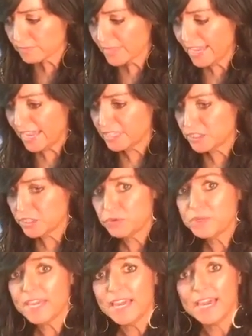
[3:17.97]
And
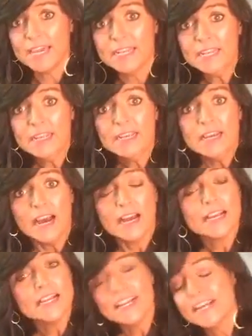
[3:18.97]
you can
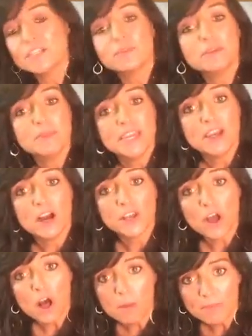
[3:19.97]
connect with me on
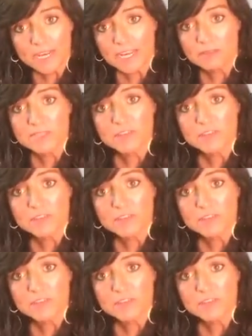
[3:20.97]
all mediums.